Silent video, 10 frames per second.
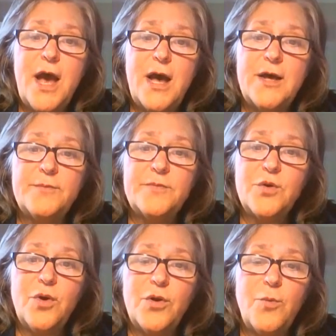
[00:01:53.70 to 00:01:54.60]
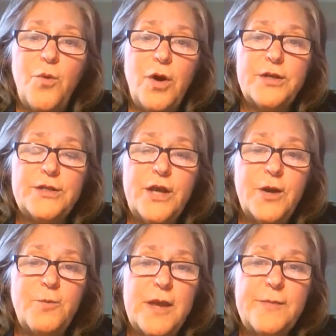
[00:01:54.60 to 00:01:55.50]
You're going to want
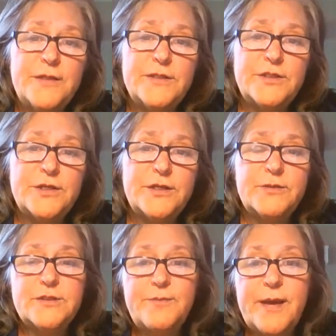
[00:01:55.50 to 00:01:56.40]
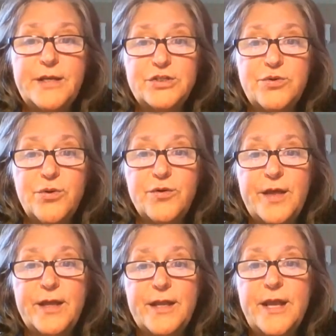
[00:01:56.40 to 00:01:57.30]
young women to make sure
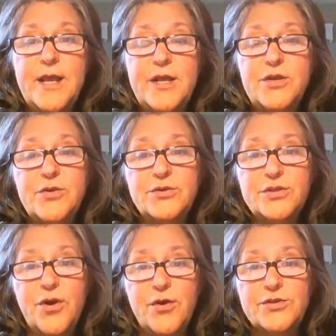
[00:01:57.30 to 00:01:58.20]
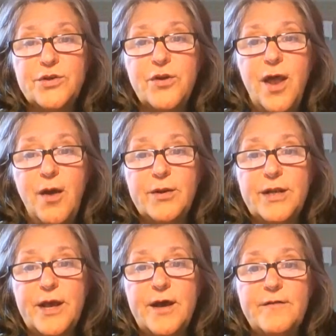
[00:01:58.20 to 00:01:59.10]
that your skirts are long
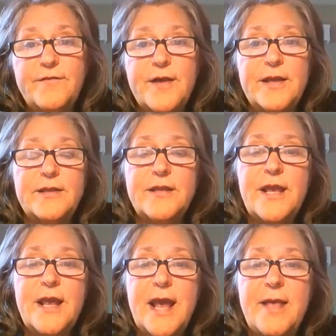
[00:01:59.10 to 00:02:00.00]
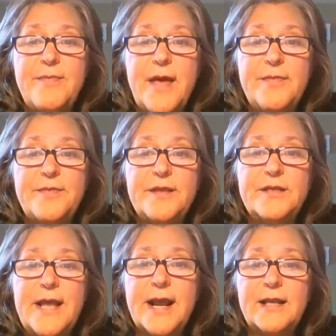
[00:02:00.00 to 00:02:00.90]
enough and that the
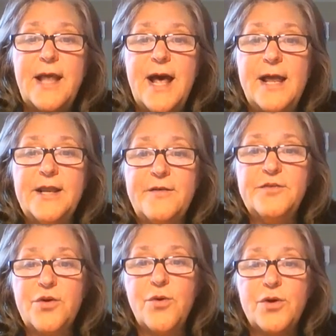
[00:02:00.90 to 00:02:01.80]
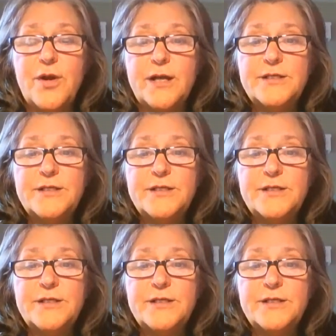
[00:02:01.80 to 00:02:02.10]
neckline of your